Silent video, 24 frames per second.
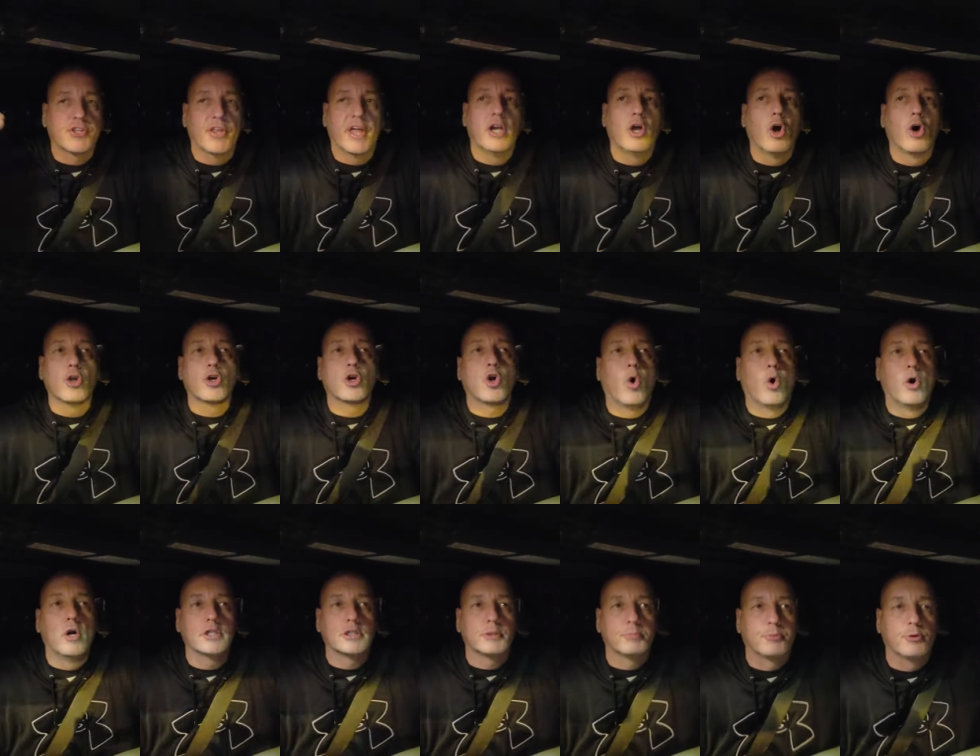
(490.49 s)
So they go to
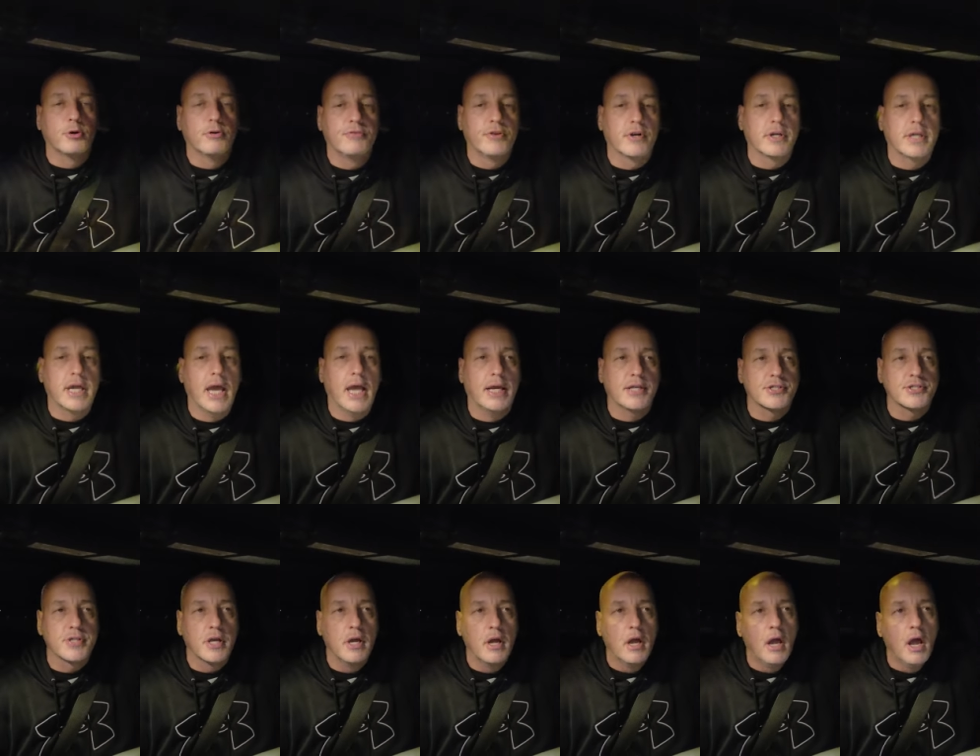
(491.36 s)
court to prove their
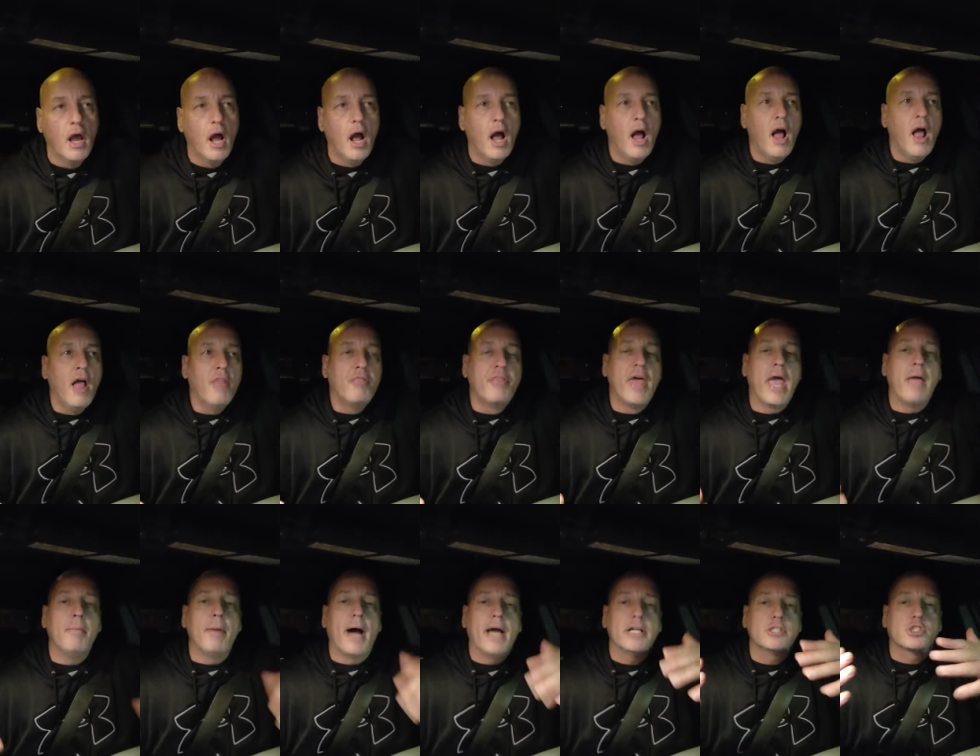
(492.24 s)
case.
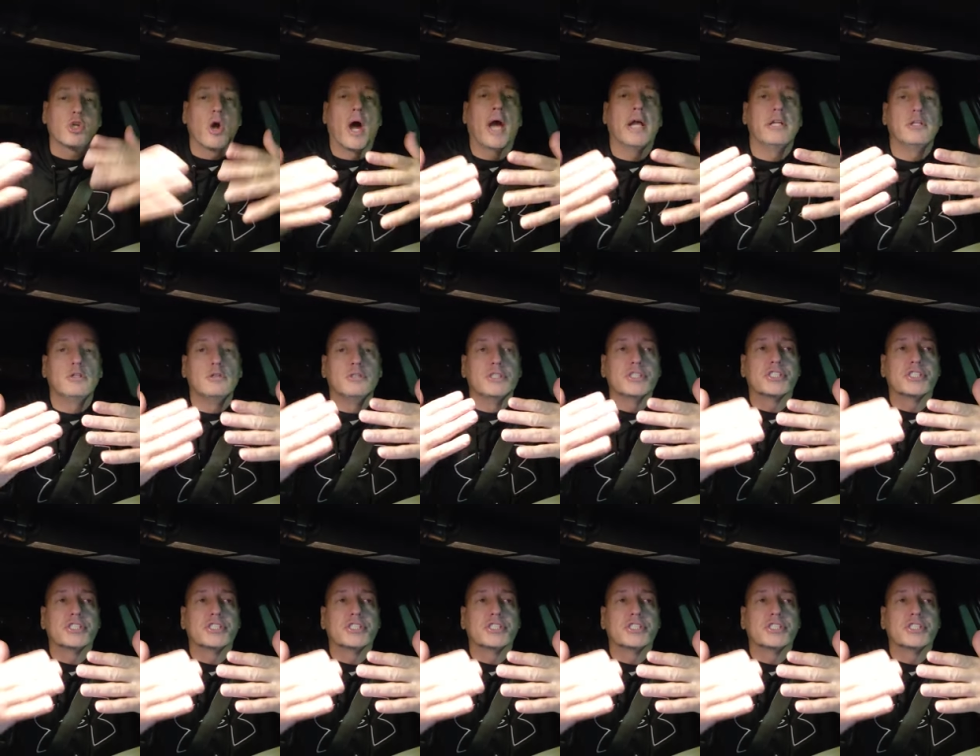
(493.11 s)
They might try and do